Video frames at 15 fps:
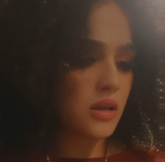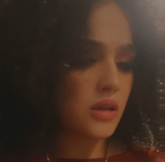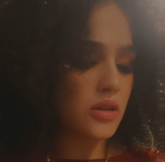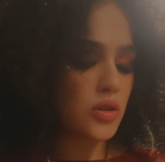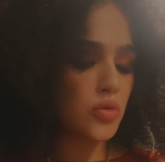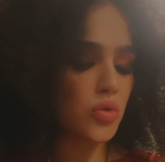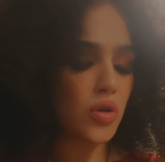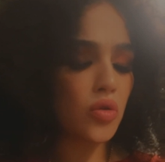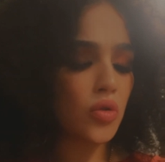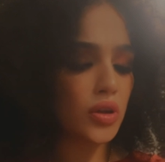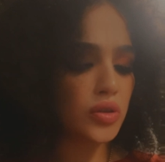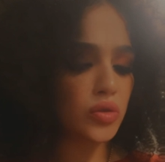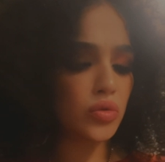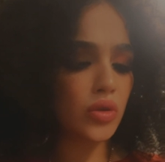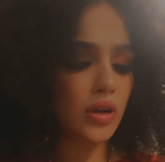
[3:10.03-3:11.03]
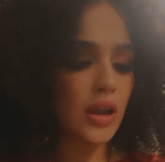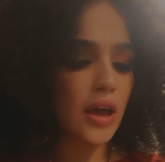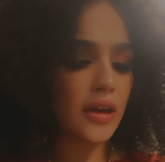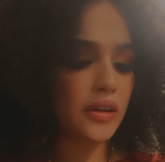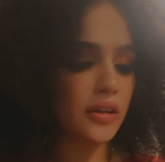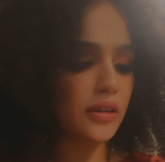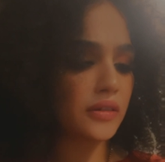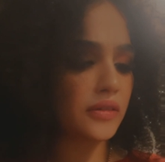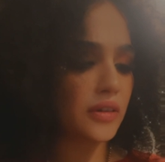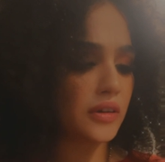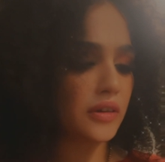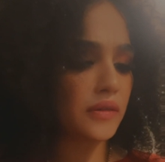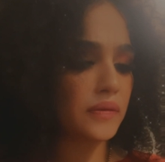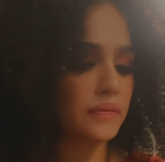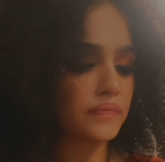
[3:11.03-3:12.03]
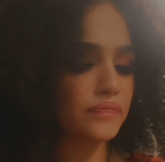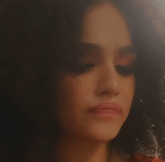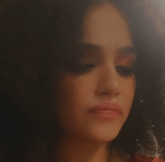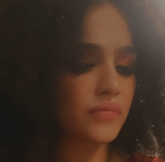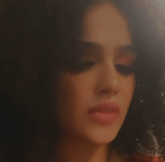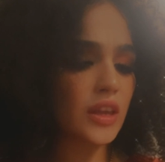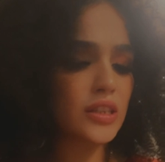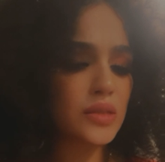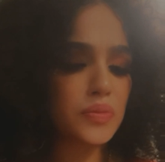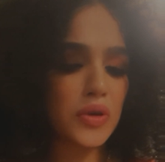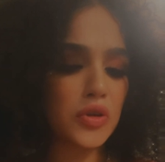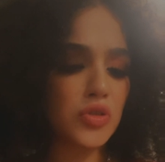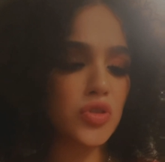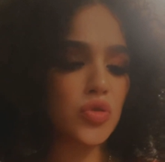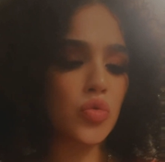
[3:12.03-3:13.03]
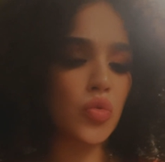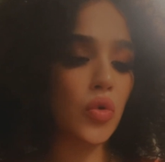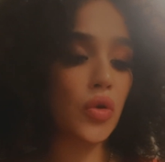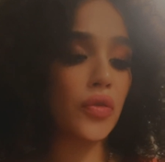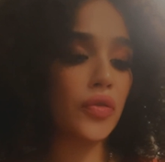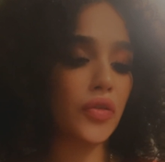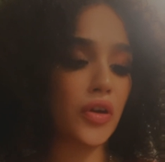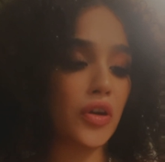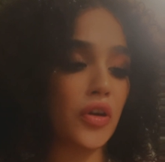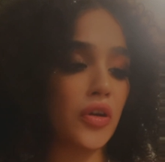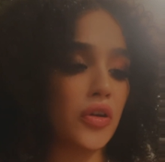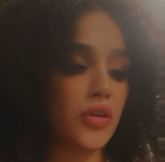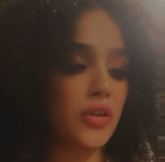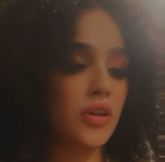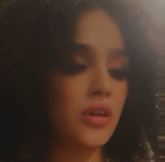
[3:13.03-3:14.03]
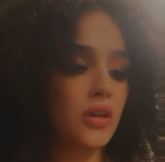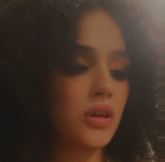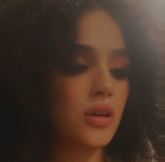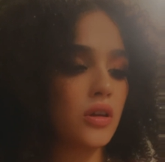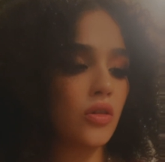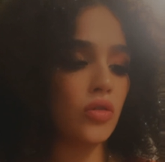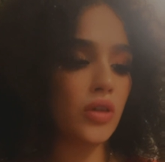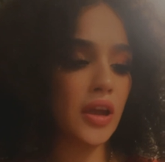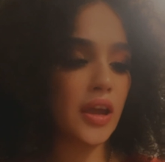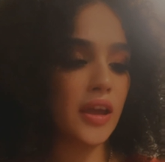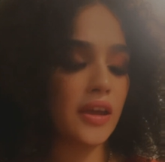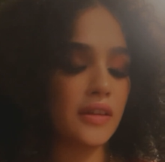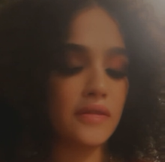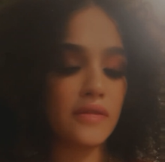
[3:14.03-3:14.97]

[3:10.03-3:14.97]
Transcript: You were going through a lot of spiritual warfare, okay?